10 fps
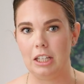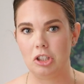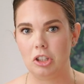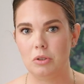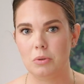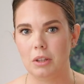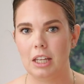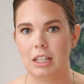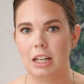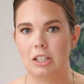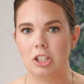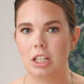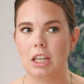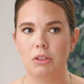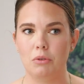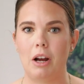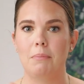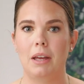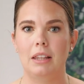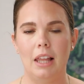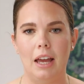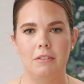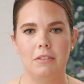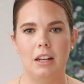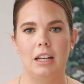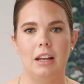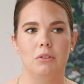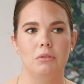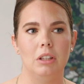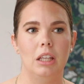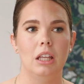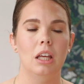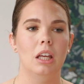issues with ADHD throughout my life, that I never really